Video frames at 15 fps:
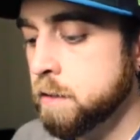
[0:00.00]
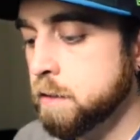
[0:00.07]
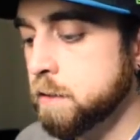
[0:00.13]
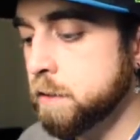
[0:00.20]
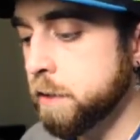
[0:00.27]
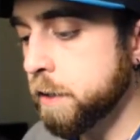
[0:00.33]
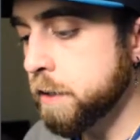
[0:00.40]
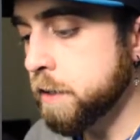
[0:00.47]

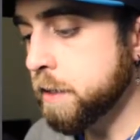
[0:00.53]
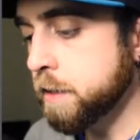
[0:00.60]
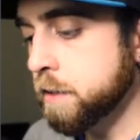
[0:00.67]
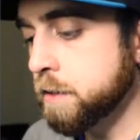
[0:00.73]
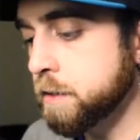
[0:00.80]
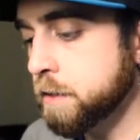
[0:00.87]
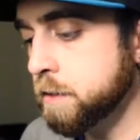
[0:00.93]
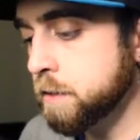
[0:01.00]

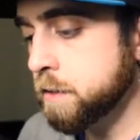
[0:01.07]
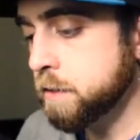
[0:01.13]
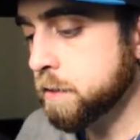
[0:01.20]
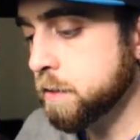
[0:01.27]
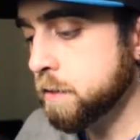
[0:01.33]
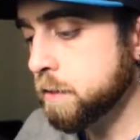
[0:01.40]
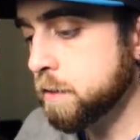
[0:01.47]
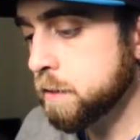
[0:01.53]

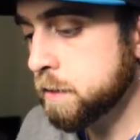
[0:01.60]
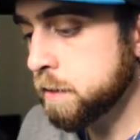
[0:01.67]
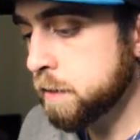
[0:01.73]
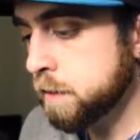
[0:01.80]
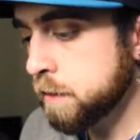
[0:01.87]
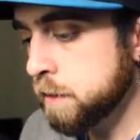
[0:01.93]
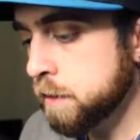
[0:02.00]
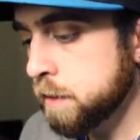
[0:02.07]
Xerneas.
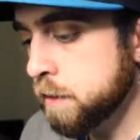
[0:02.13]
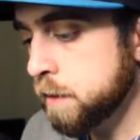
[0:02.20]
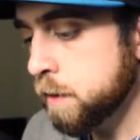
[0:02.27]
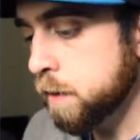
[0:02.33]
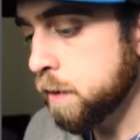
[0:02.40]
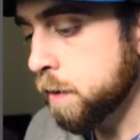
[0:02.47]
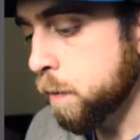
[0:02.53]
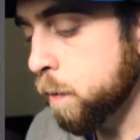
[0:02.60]

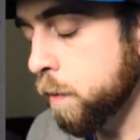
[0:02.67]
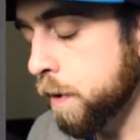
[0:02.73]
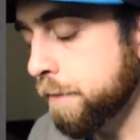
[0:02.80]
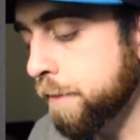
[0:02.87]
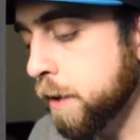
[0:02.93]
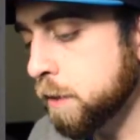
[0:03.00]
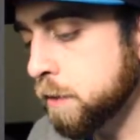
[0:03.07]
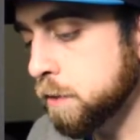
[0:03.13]

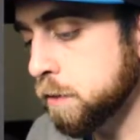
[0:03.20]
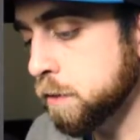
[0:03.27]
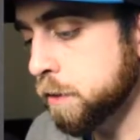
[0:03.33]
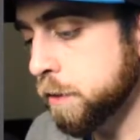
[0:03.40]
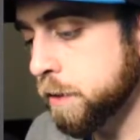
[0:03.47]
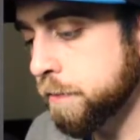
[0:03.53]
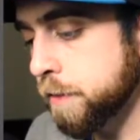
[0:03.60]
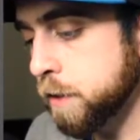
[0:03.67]
Yveltal,
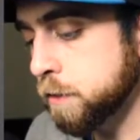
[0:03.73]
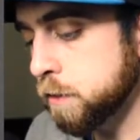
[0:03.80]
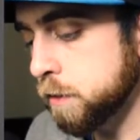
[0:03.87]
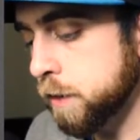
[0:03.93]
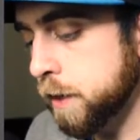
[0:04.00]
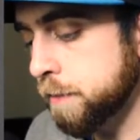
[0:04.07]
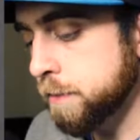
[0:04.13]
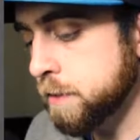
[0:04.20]
or
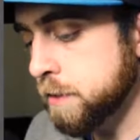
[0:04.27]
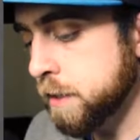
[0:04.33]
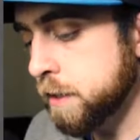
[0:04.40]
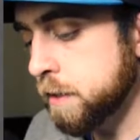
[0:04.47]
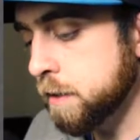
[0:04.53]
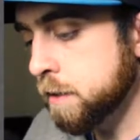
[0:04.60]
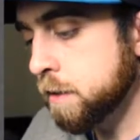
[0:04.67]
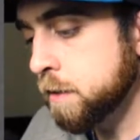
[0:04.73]
Yveltal, however you
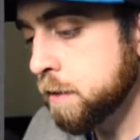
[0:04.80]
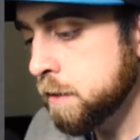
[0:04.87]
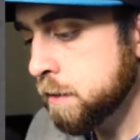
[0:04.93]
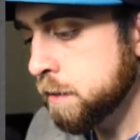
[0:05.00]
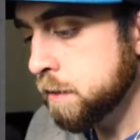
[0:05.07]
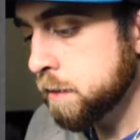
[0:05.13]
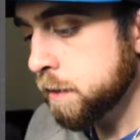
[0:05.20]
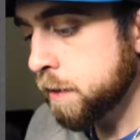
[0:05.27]
say it.
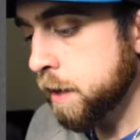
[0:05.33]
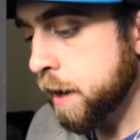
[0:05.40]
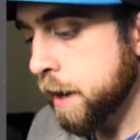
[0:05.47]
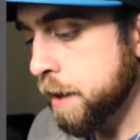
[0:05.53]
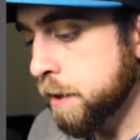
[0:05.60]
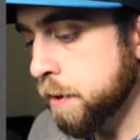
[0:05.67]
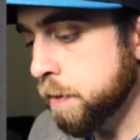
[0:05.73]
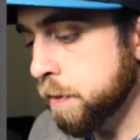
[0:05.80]

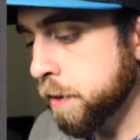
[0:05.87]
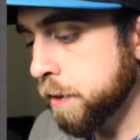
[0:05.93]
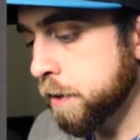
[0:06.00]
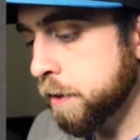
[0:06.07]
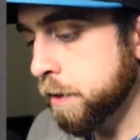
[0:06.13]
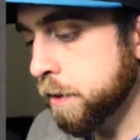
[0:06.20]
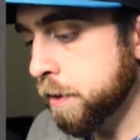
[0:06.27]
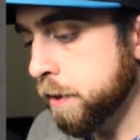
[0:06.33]

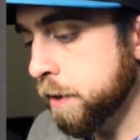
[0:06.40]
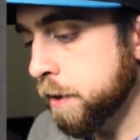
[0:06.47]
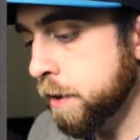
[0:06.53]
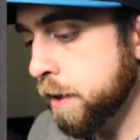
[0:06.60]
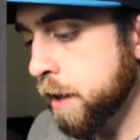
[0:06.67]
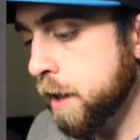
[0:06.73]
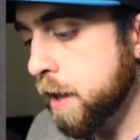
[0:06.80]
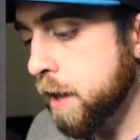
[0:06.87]
Kyogre
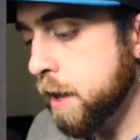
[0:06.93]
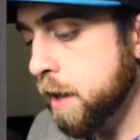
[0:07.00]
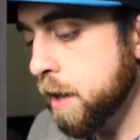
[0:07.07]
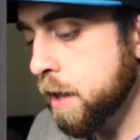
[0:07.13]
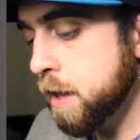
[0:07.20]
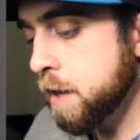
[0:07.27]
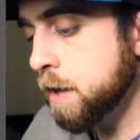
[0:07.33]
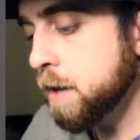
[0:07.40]

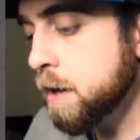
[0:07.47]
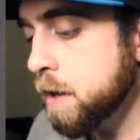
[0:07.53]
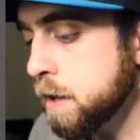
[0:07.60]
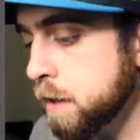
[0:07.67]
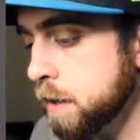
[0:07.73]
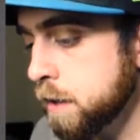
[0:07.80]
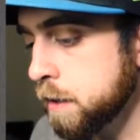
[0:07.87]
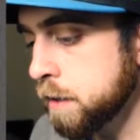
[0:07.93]
and
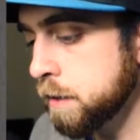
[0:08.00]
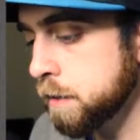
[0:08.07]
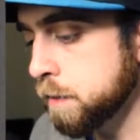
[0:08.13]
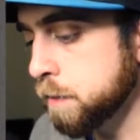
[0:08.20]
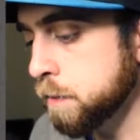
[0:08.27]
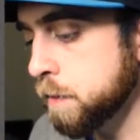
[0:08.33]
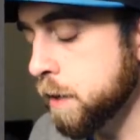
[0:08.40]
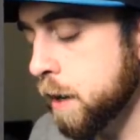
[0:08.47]

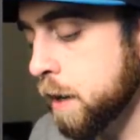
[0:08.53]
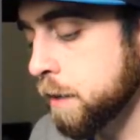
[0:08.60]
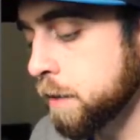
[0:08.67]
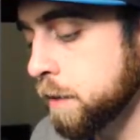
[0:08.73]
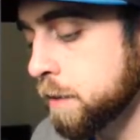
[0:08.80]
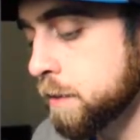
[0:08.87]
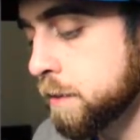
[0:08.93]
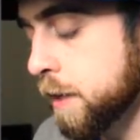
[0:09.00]

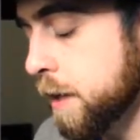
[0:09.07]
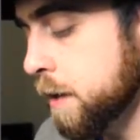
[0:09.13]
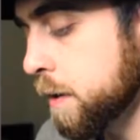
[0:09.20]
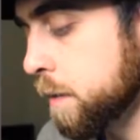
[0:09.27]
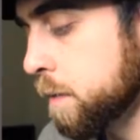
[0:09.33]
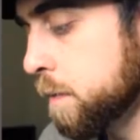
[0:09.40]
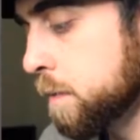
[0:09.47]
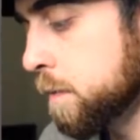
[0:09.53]
Lunala.
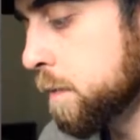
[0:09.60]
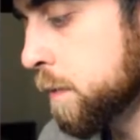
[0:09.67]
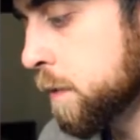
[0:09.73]
Damn.